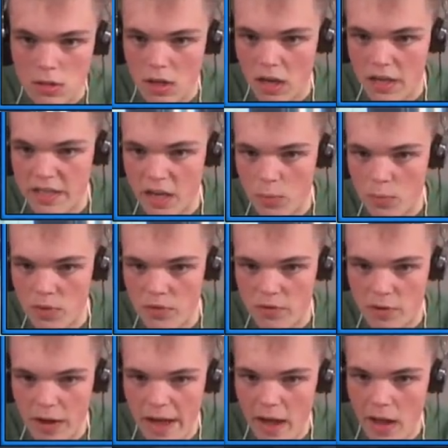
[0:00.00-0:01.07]
I don't
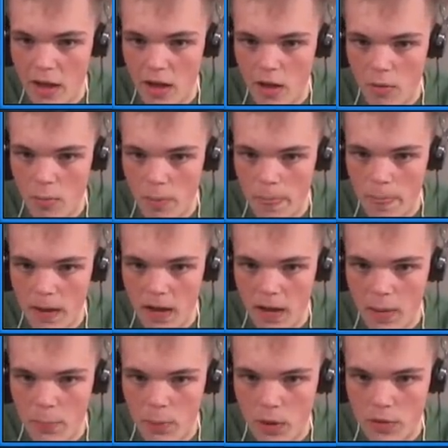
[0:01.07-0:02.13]
prefer uh,
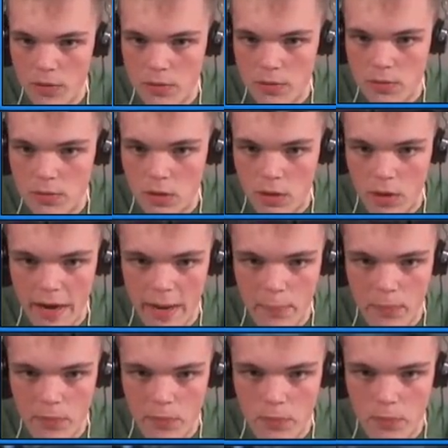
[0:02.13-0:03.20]
iPod or
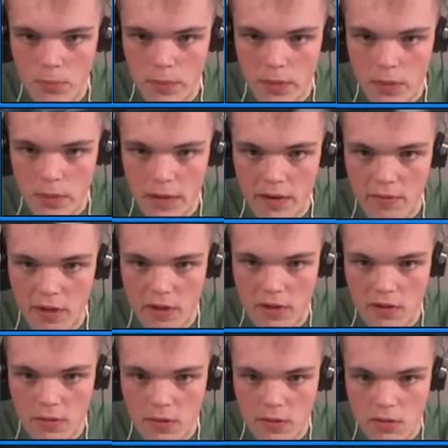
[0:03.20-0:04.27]
Apple, but whatever. What
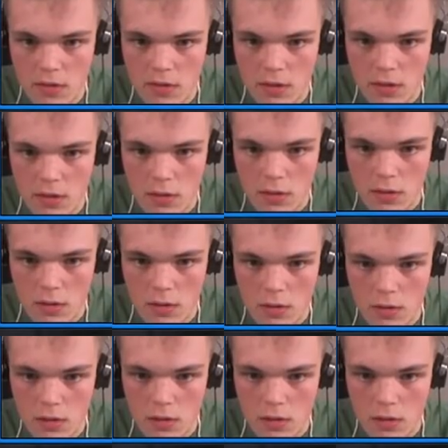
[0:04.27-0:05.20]
the hell happened